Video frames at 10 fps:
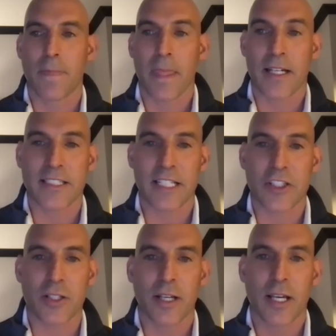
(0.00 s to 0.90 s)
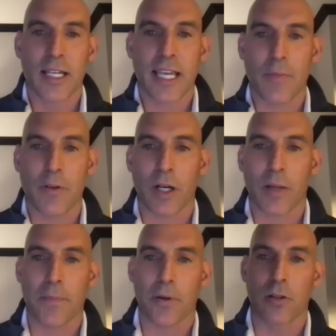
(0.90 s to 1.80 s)
In addition, he helped the
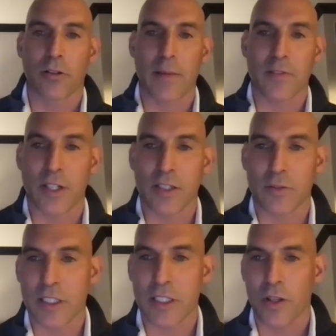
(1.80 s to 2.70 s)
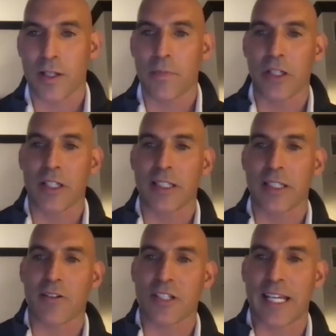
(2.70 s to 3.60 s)
rugby programs fundraise more than $1 million
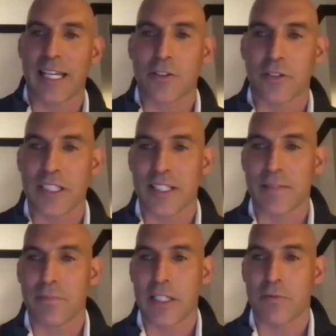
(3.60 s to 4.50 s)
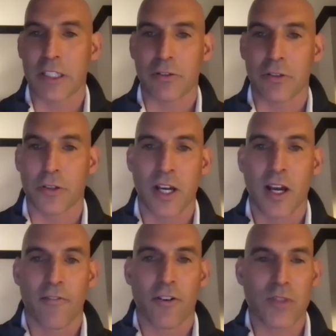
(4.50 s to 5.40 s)
and increased admitted recruits
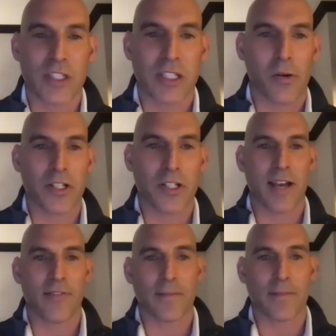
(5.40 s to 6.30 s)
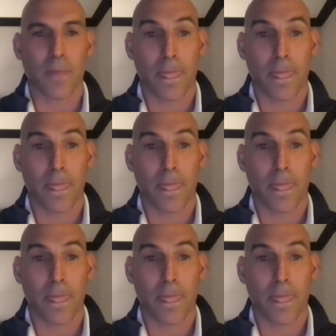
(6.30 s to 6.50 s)
from 0 to 7.